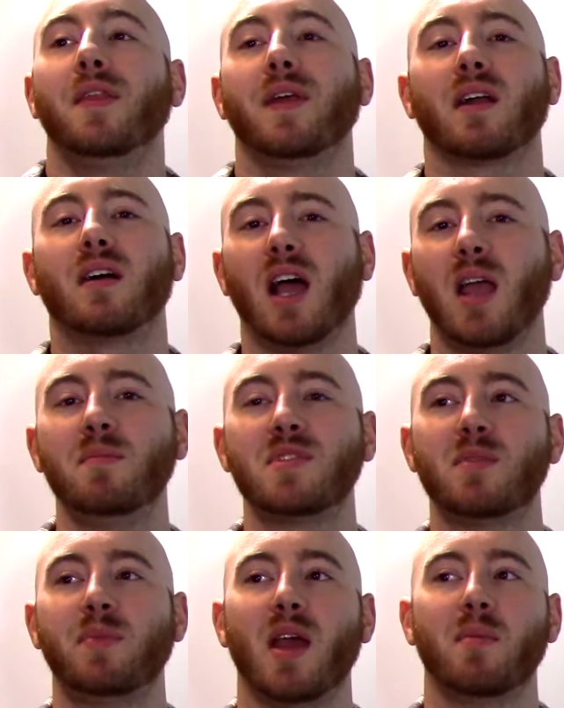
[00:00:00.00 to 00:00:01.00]
that
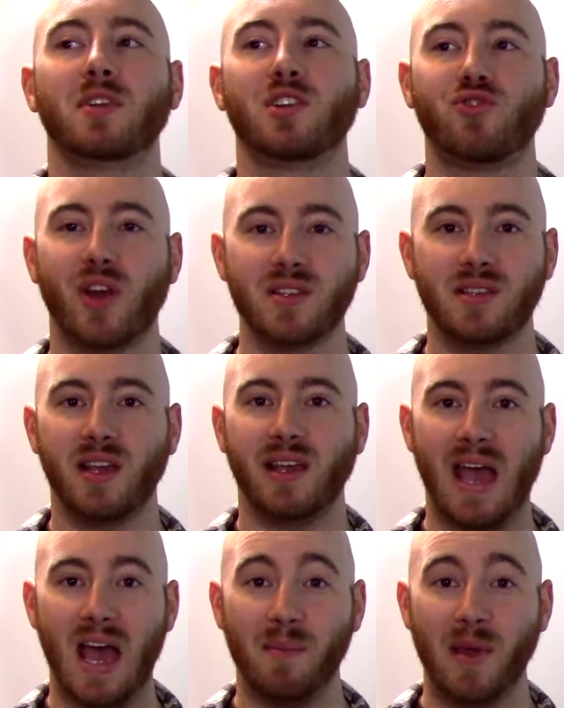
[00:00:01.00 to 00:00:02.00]
claims to be able to
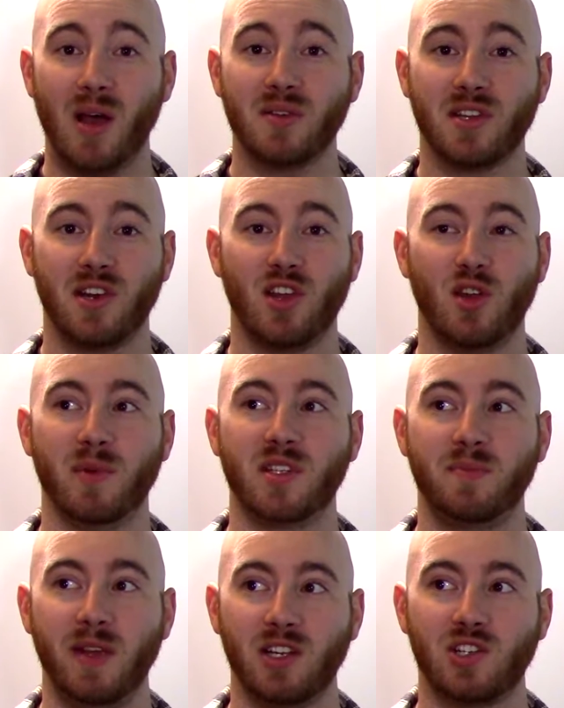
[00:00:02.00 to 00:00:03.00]
translate cat meows into
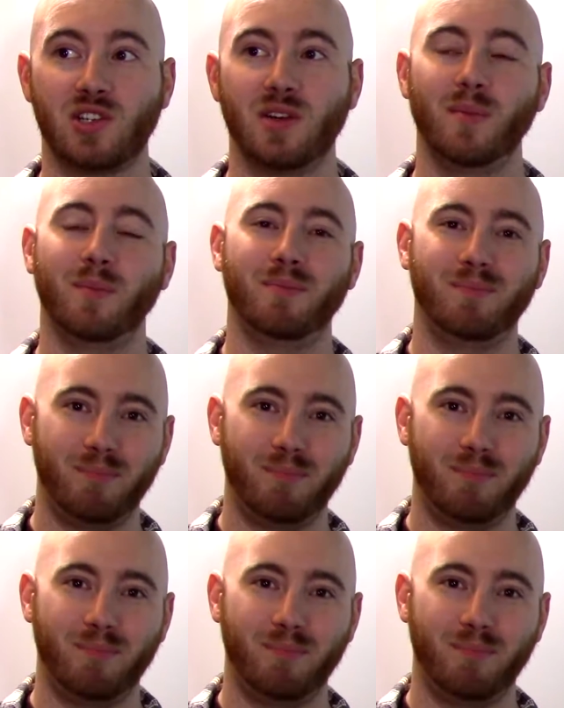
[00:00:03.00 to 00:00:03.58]
human speech,